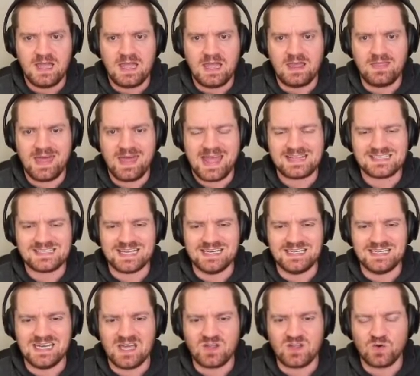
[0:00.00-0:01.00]
And that's
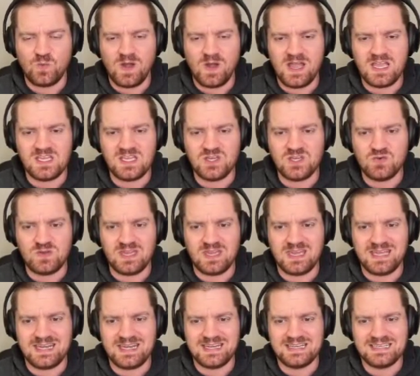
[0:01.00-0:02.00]
another way you
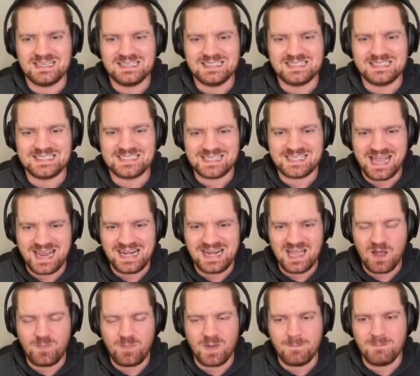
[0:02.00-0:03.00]
can sign
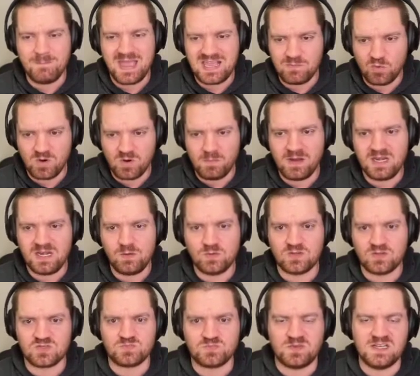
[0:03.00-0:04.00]
up, make more money
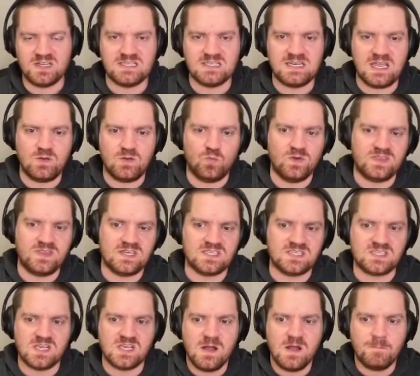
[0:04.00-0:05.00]
with those plays of the day with
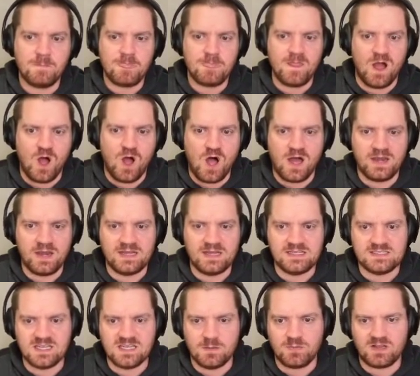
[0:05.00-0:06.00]
us on
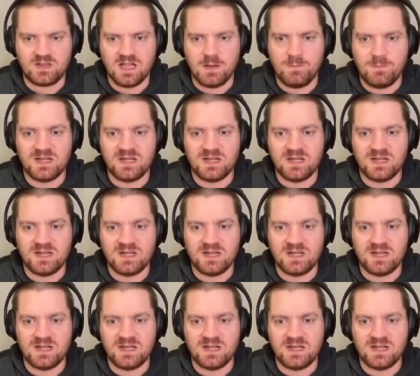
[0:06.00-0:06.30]
Dub Club.